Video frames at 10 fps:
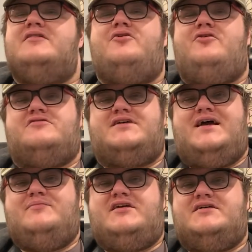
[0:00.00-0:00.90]
the whole
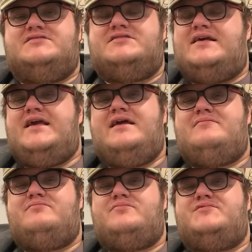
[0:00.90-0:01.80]
time because they can't
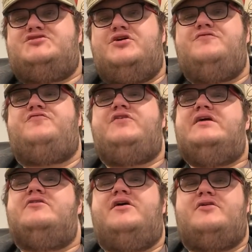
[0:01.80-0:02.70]
show
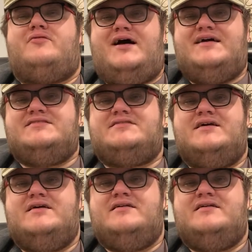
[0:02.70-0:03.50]
fear otherwise.